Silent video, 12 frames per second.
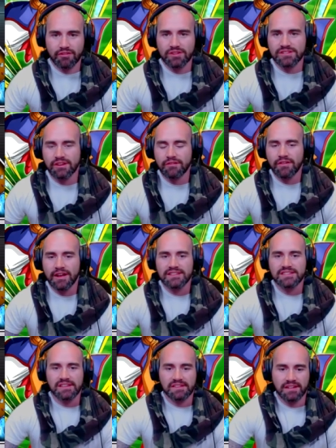got so far is
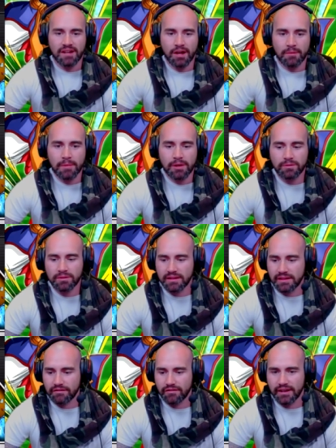69 mil.
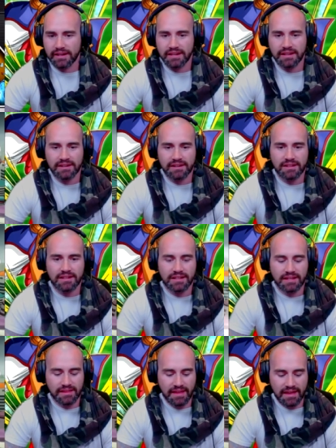If I can
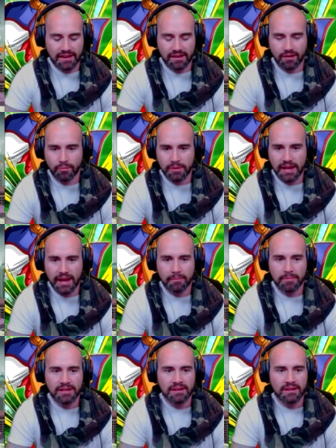clear that, I'll be
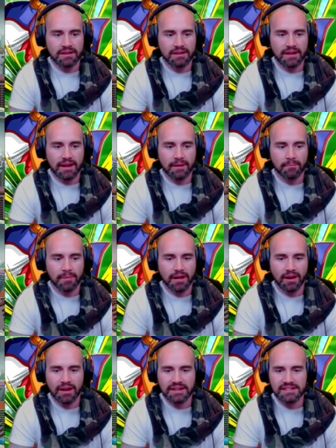happy. Um,
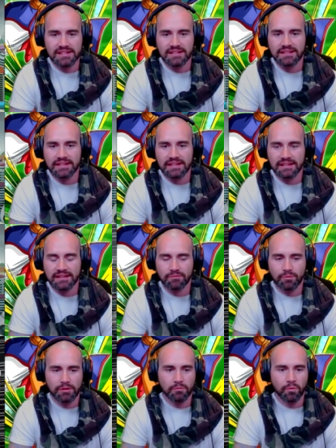but ideally,
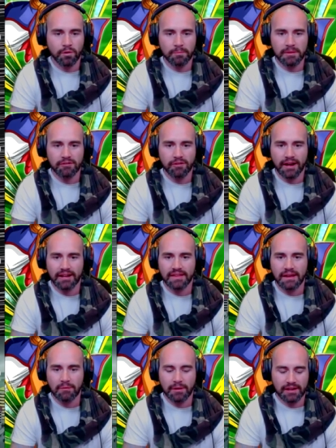we want to be cracking
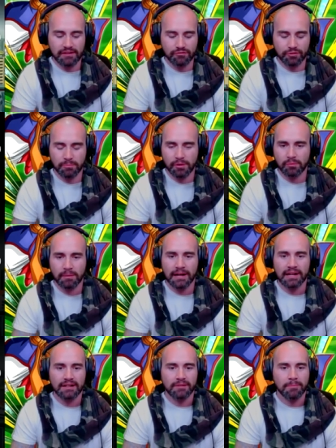that 100 mil
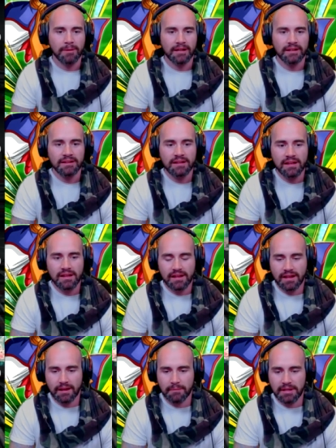mark. But
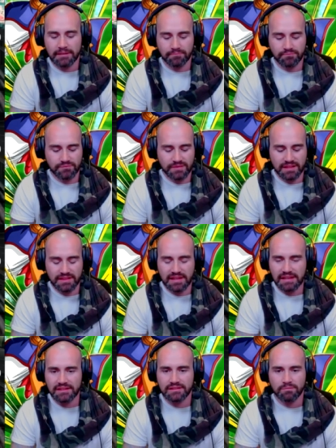I mean,
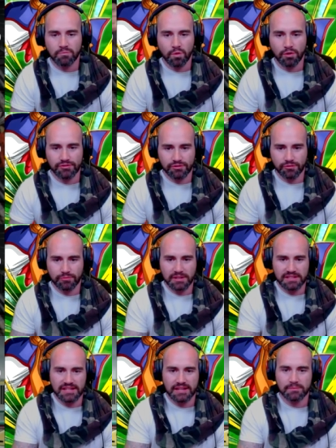these World
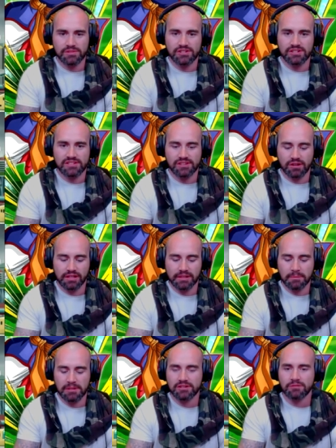Tournament teams, you're just so
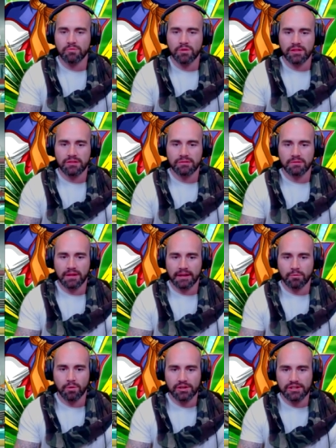limited with like
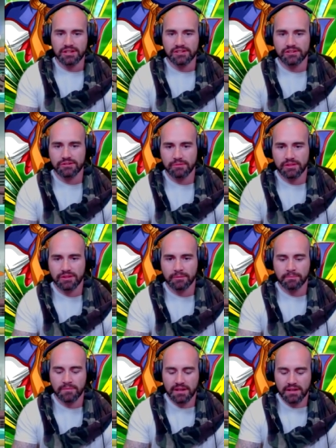what you can do with
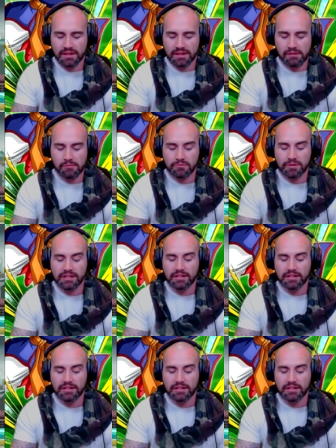them. And we're really